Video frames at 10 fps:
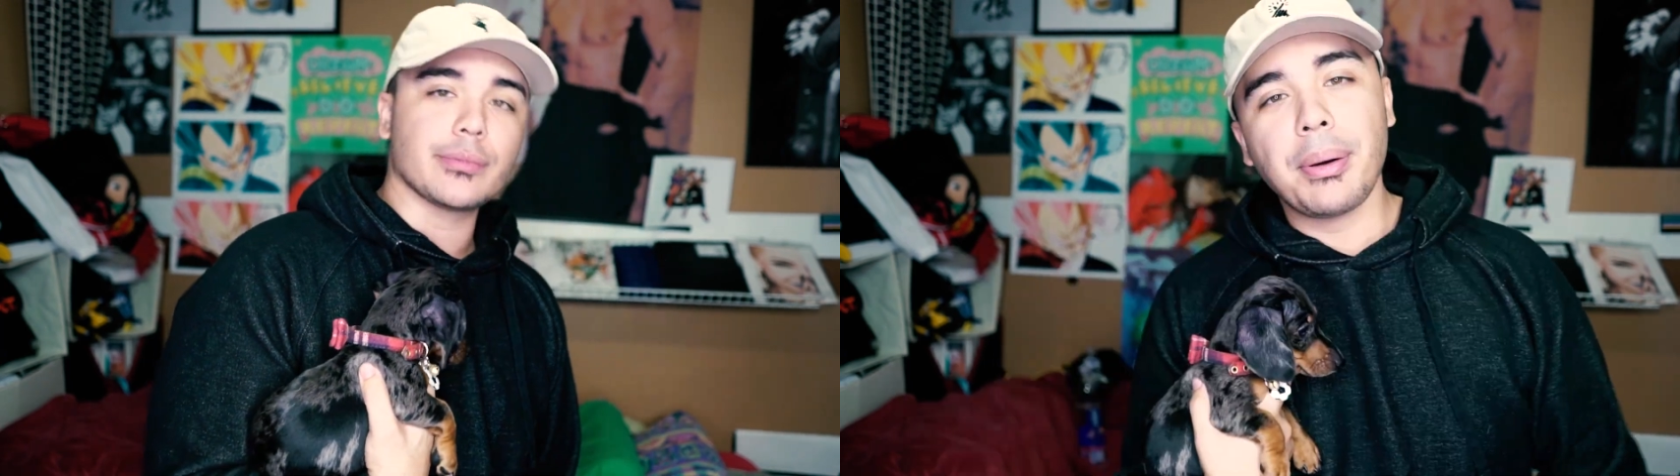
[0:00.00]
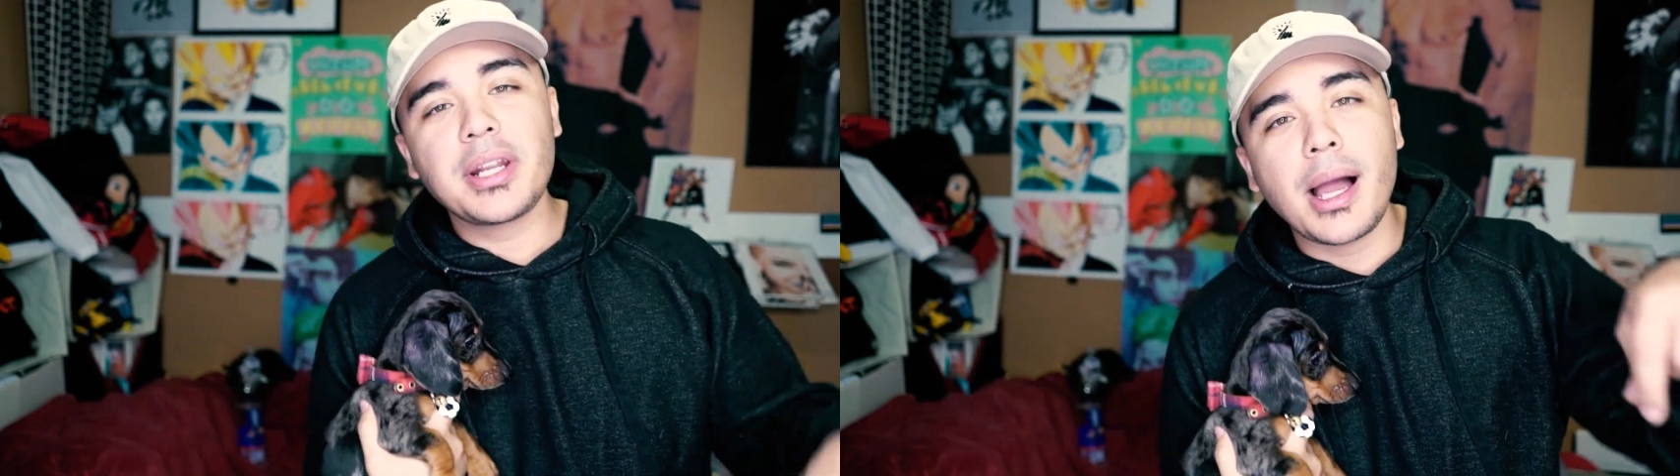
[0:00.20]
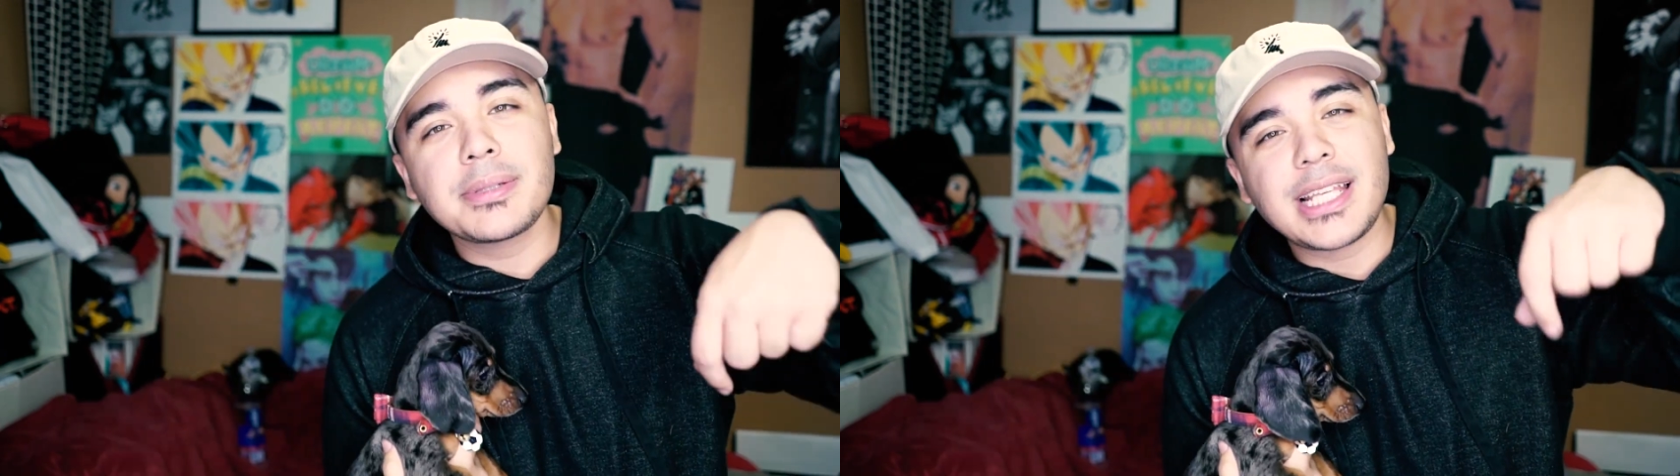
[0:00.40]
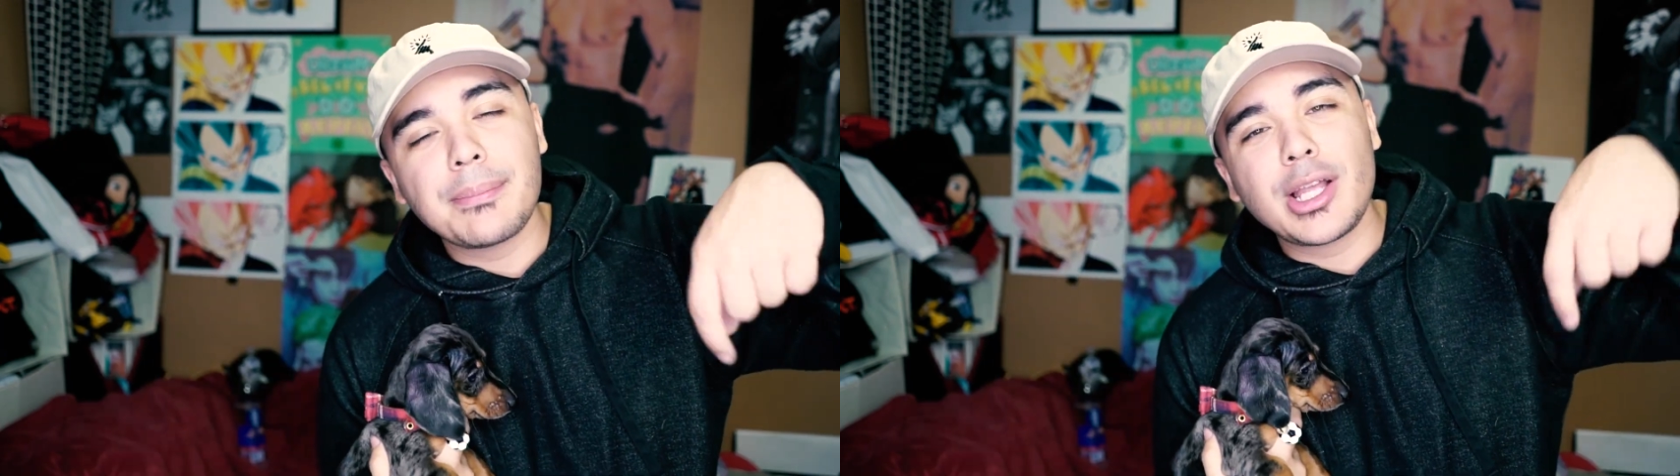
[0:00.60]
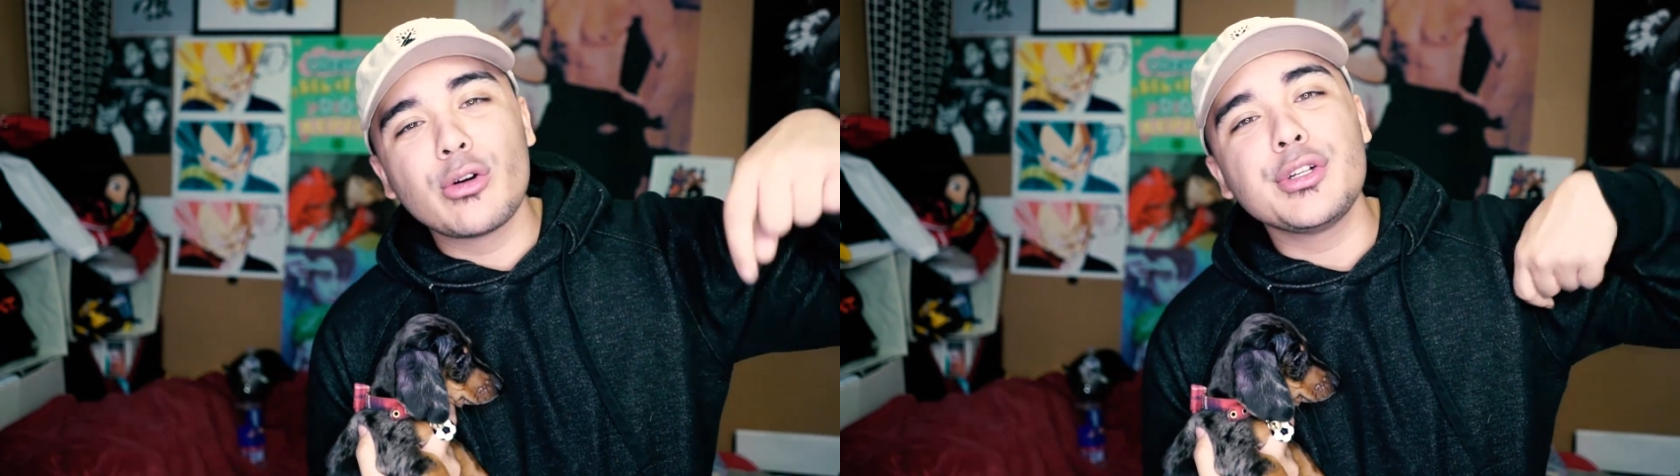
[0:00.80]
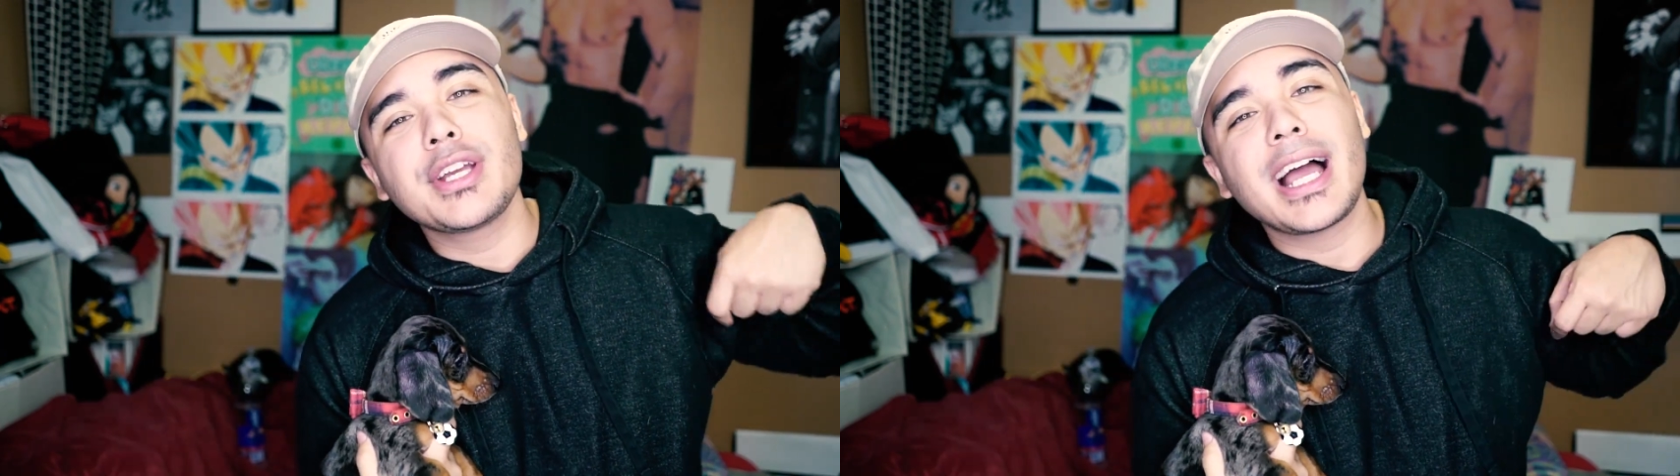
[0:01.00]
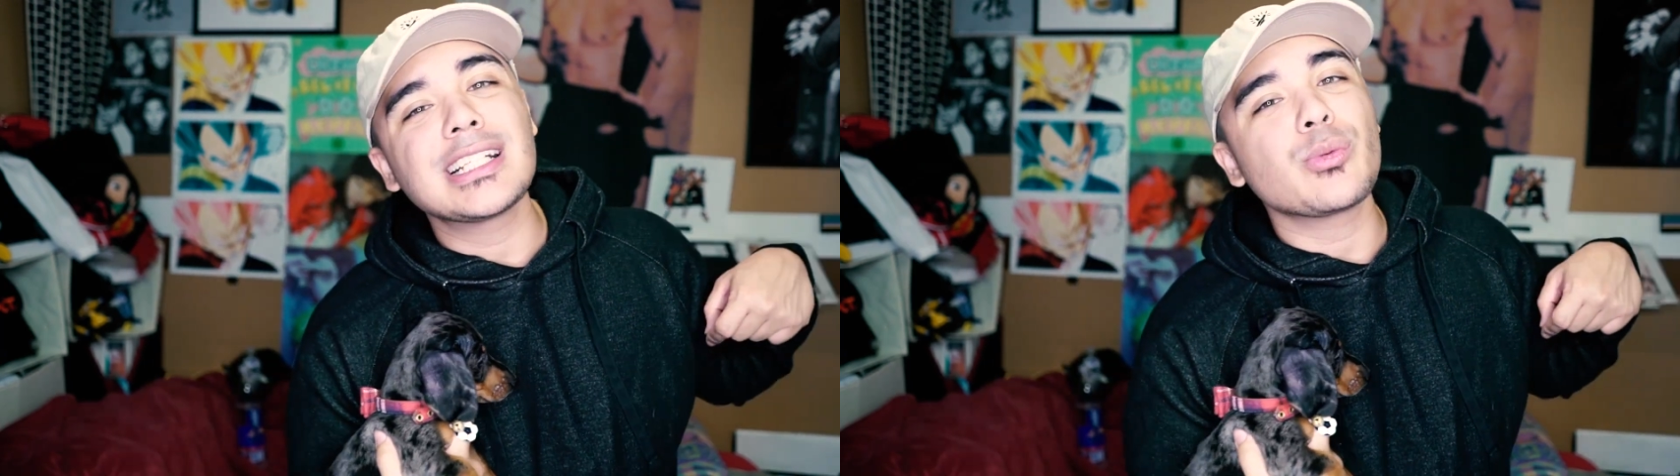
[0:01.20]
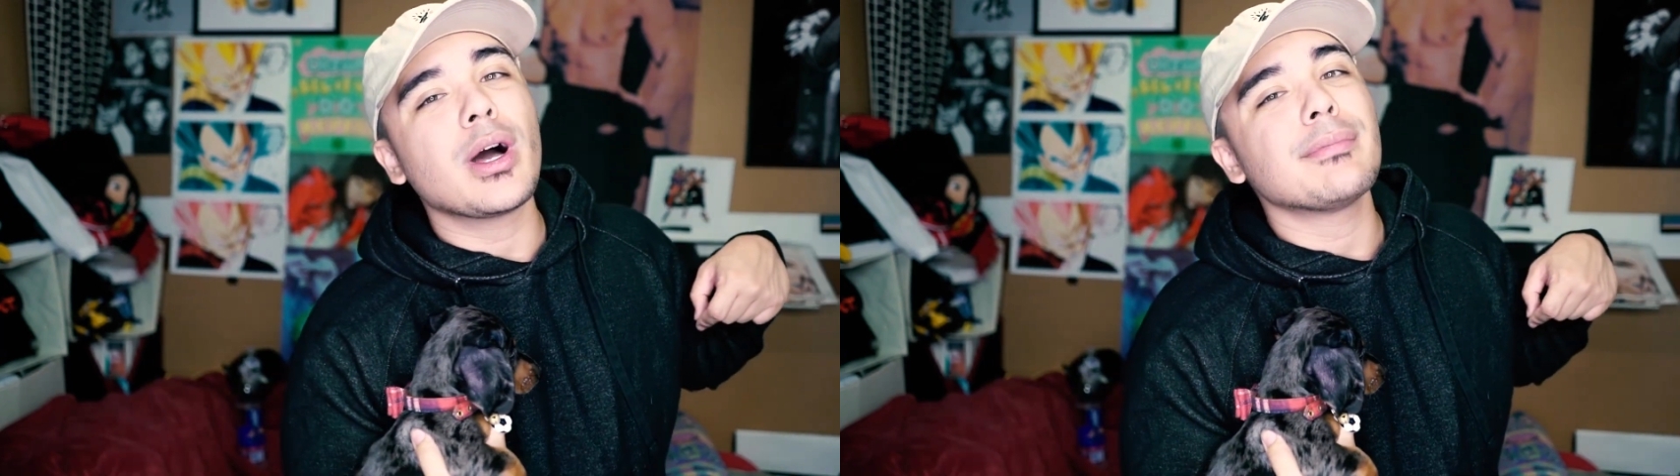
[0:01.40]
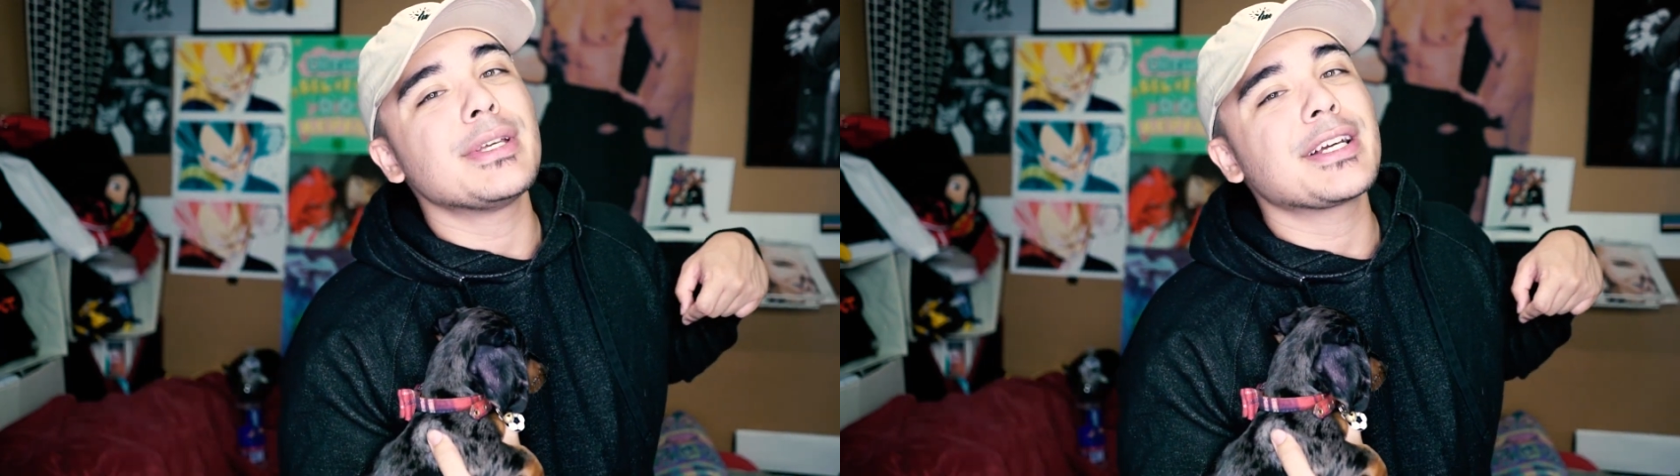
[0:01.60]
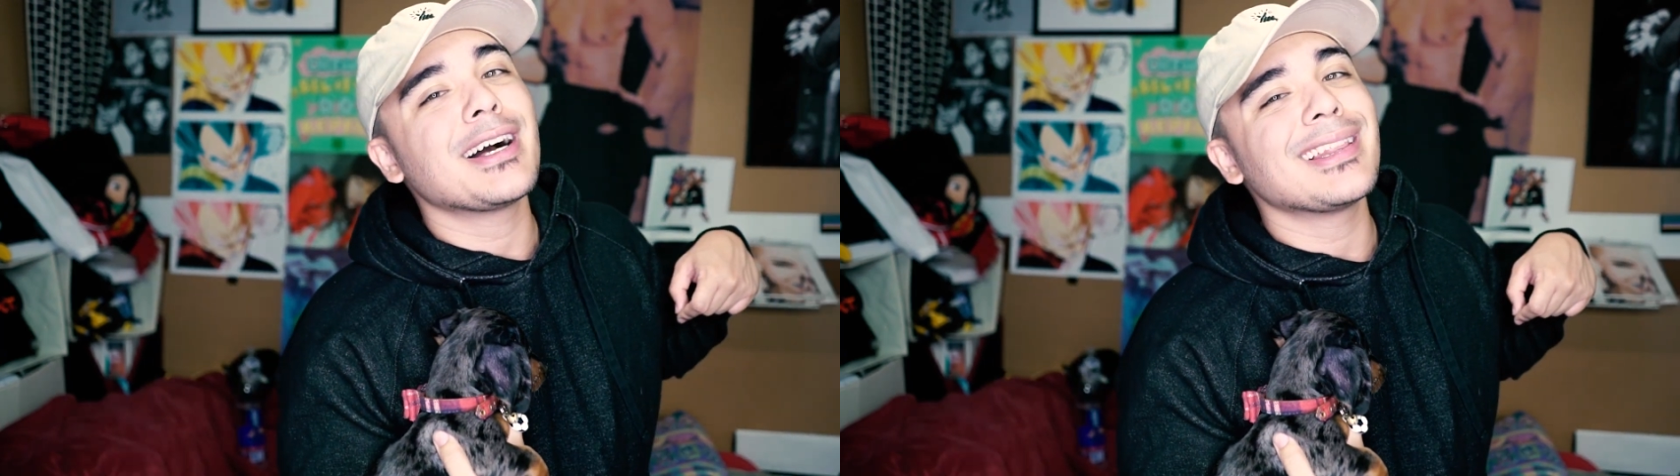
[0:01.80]
Put a comment down below who do you guys want
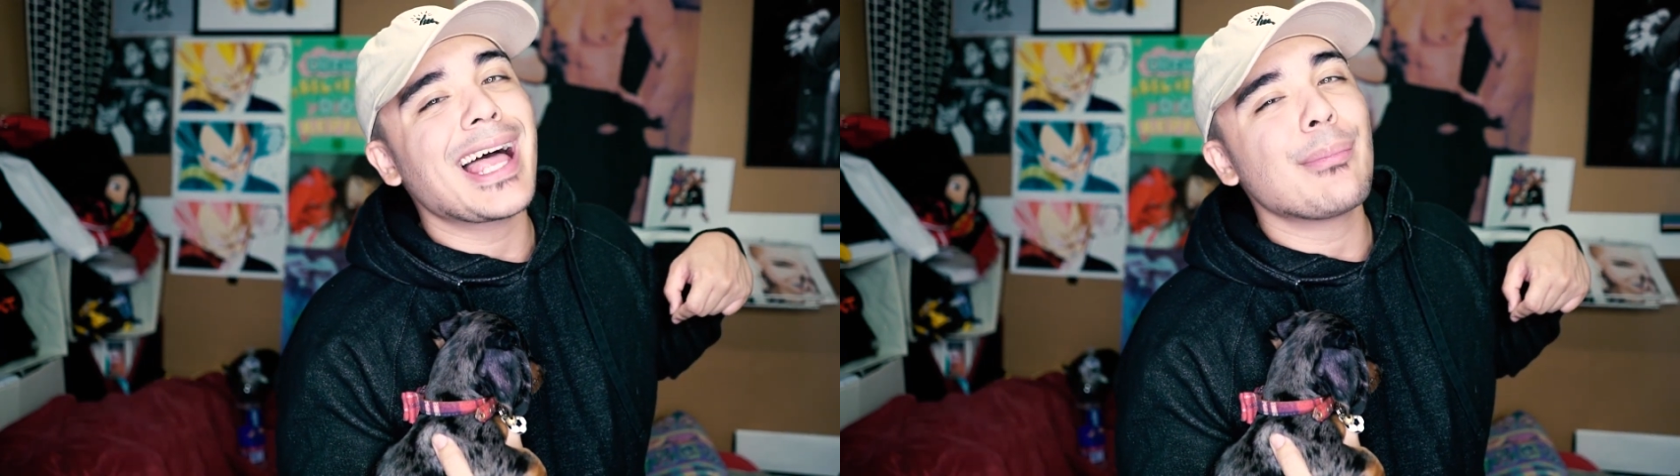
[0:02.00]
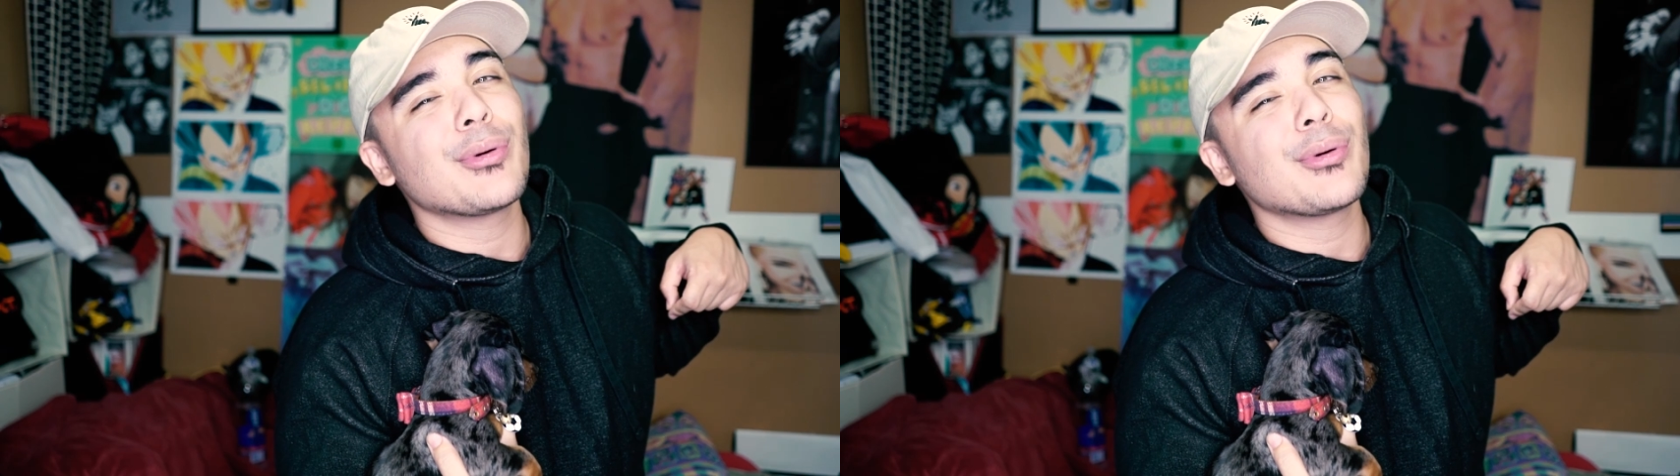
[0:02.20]
me to collab